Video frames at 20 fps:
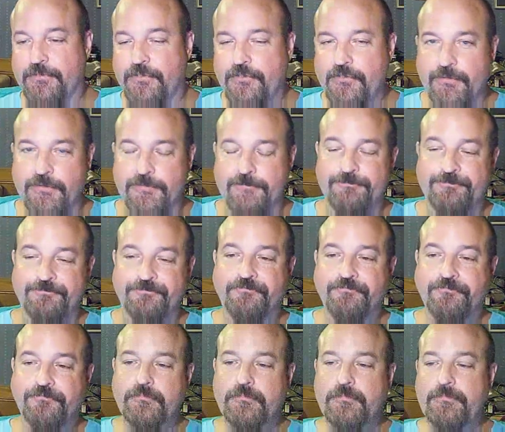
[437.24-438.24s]
excuse me,
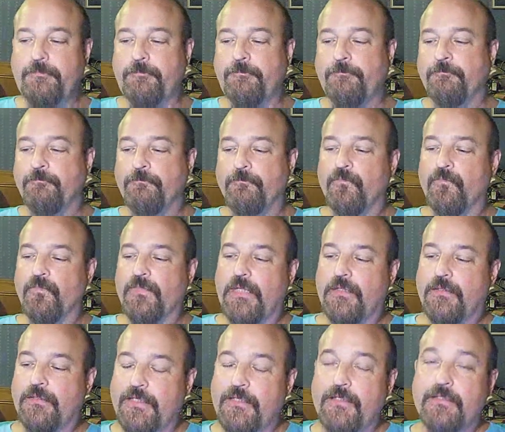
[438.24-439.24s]

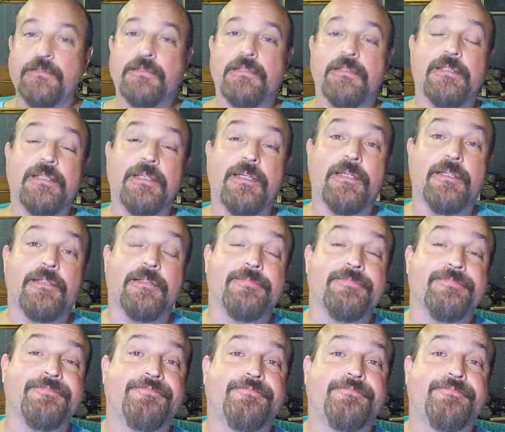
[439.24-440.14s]
needless to say,